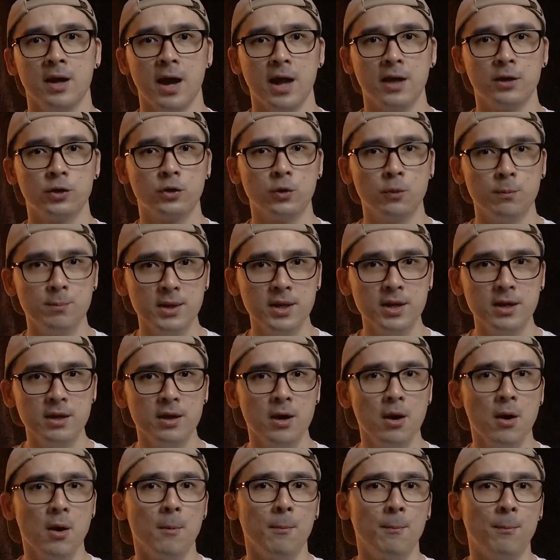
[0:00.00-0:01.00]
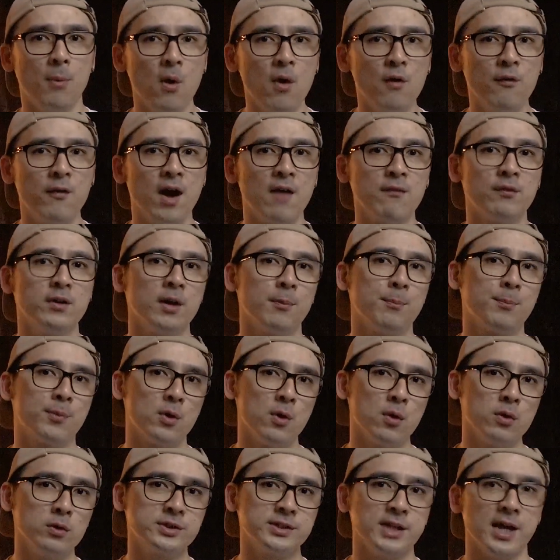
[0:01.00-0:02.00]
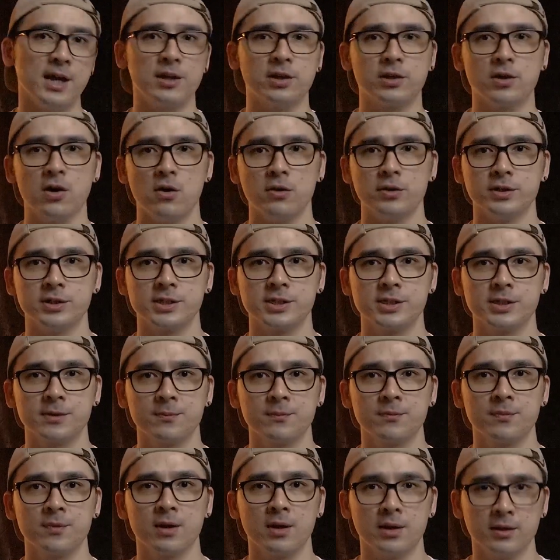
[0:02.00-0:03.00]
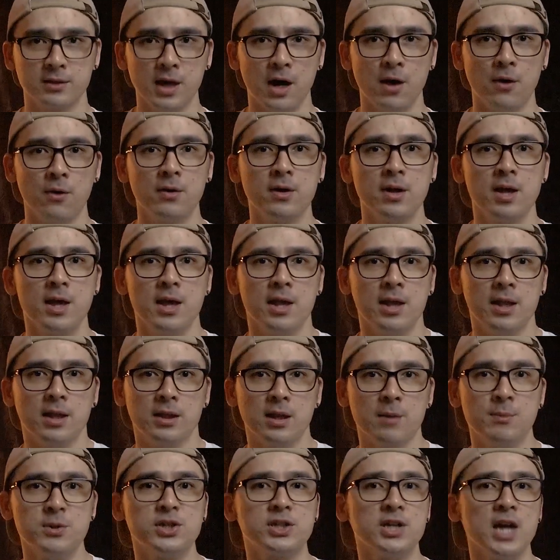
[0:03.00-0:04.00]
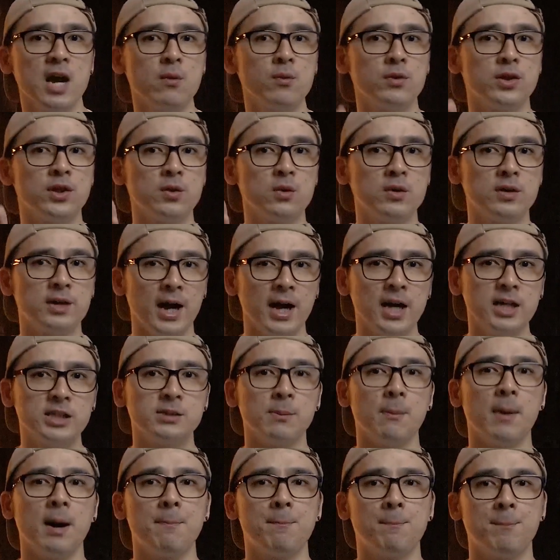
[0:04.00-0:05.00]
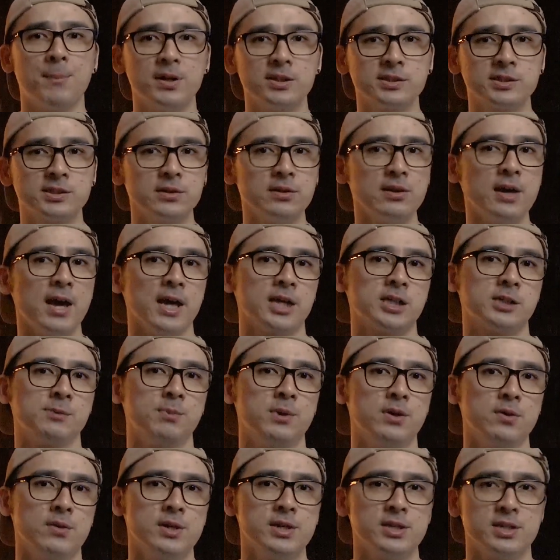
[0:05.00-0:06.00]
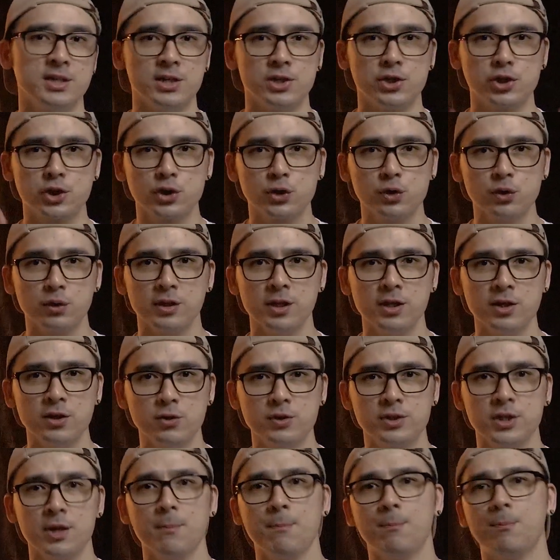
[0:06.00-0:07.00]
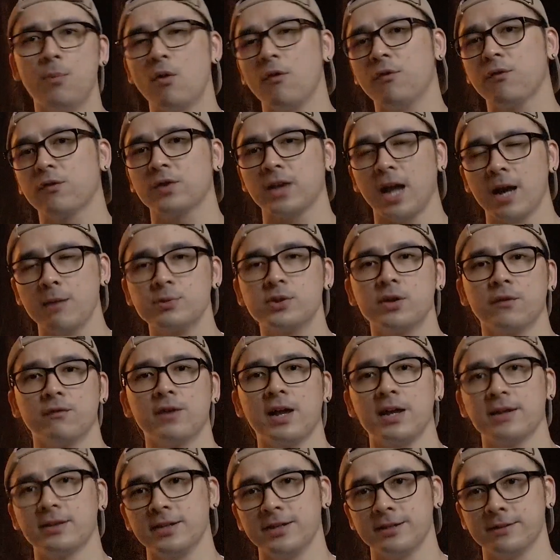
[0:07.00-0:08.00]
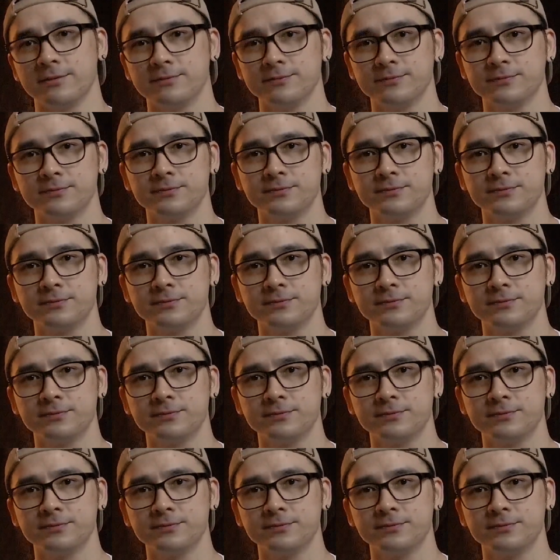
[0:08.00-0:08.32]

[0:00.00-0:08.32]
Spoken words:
And to me, both have their pros and cons. Now, let me share with you guys my personal experience in shooting using both types of lighting.